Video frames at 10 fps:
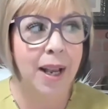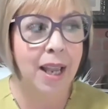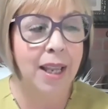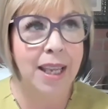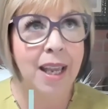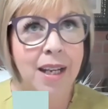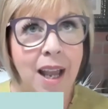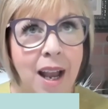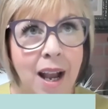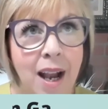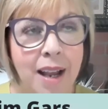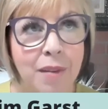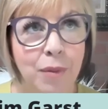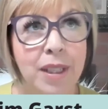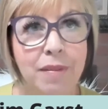again, I
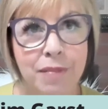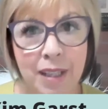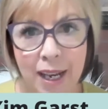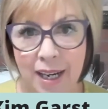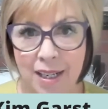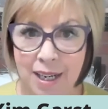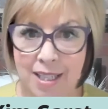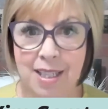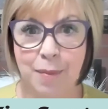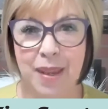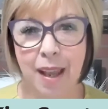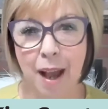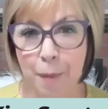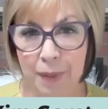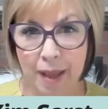really feel like it needs to be
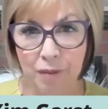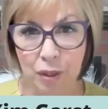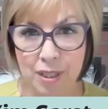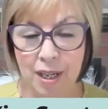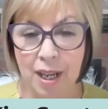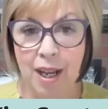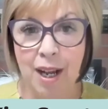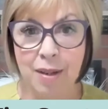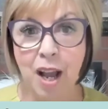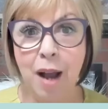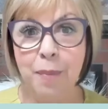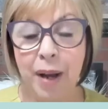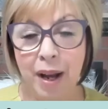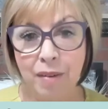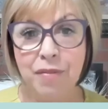up leveled uh,
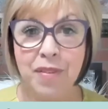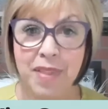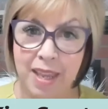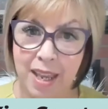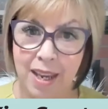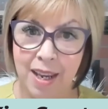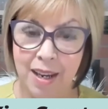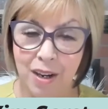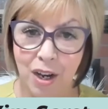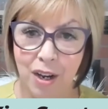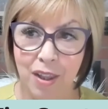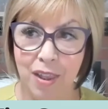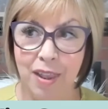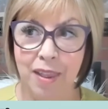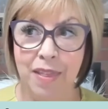above the
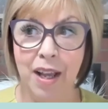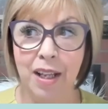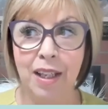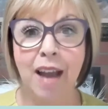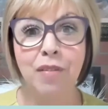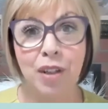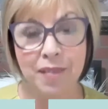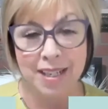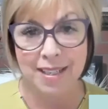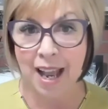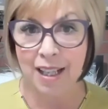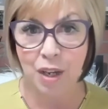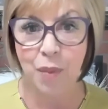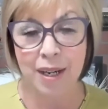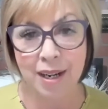the level of exactly
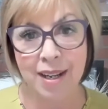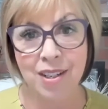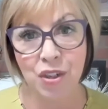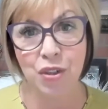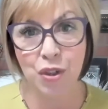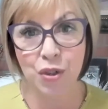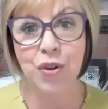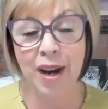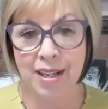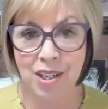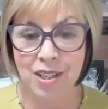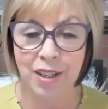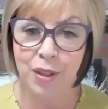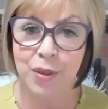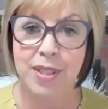what it is that you're trying to
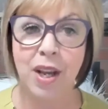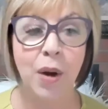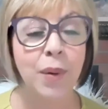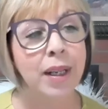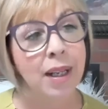do. So,